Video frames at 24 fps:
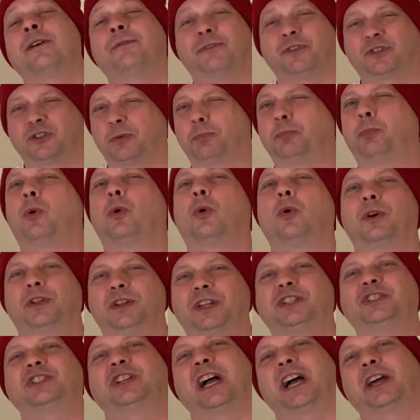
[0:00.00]
for supporting
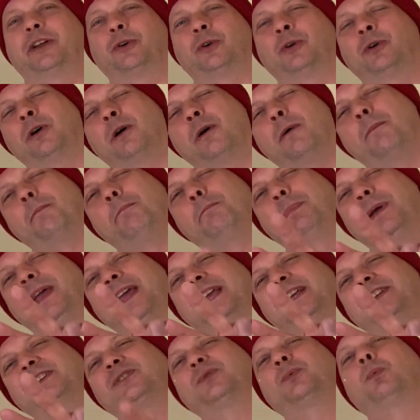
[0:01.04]
the channel.
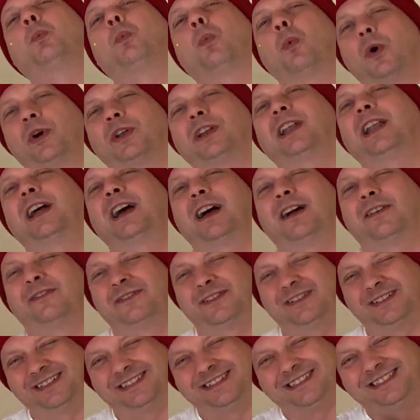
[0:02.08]
Peace, one love.
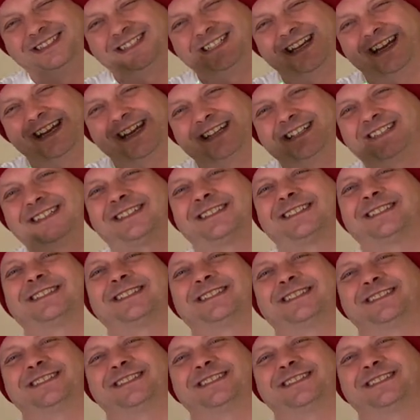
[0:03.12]
Cheers.